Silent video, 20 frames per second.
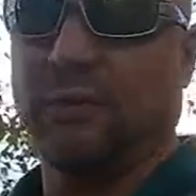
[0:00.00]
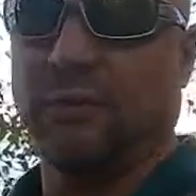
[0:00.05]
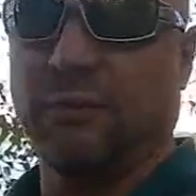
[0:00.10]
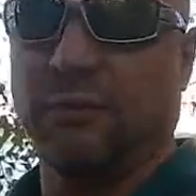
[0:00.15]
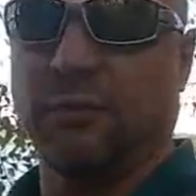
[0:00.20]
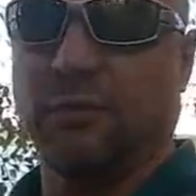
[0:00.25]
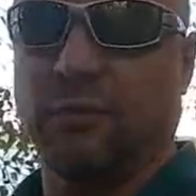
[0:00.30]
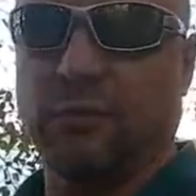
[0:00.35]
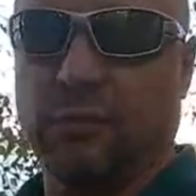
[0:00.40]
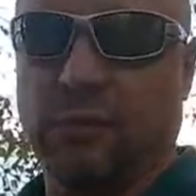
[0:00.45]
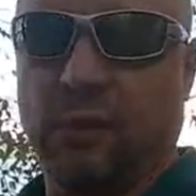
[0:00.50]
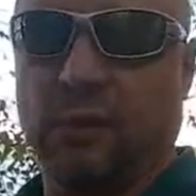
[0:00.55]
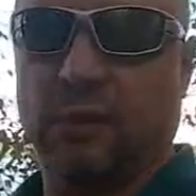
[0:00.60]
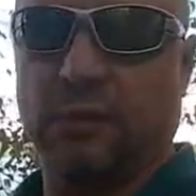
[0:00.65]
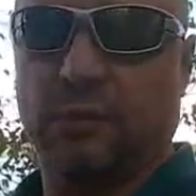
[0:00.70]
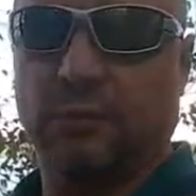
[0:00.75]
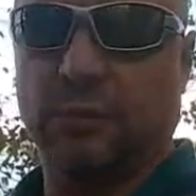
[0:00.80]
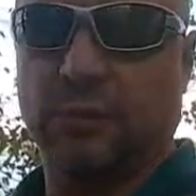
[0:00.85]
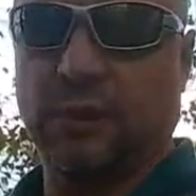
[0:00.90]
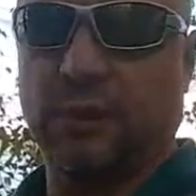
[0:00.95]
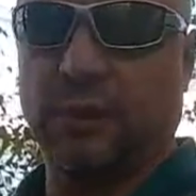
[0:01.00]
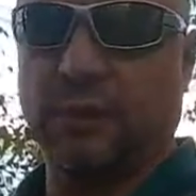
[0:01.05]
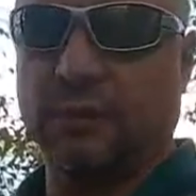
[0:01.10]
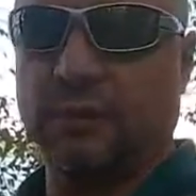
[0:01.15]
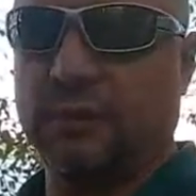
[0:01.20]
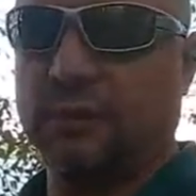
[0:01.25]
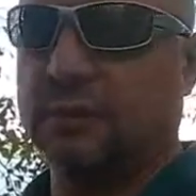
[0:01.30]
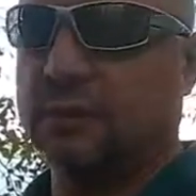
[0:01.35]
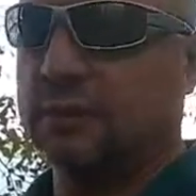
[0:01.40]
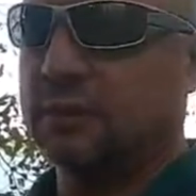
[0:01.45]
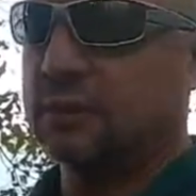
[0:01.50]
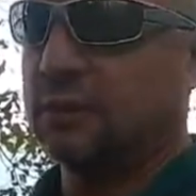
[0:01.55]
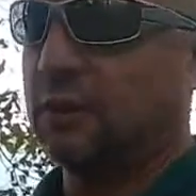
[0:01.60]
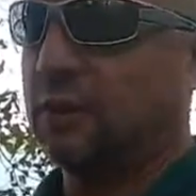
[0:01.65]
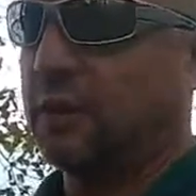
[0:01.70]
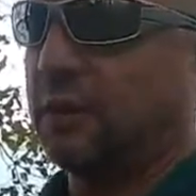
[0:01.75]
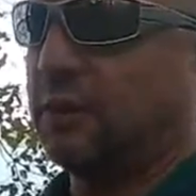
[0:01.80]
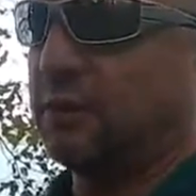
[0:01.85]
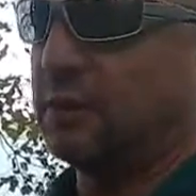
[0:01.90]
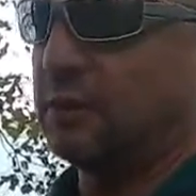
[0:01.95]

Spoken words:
further along than planting seeds, because a lot of this